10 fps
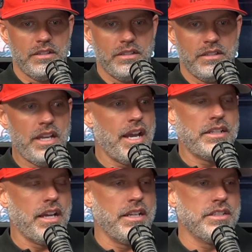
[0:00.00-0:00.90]
Yeah,
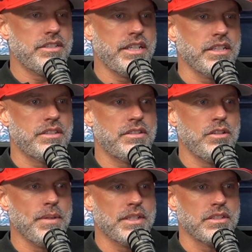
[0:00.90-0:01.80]
I just think it's
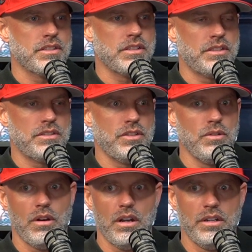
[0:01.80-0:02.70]
too much. It's
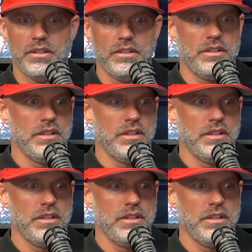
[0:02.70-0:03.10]
too hard to,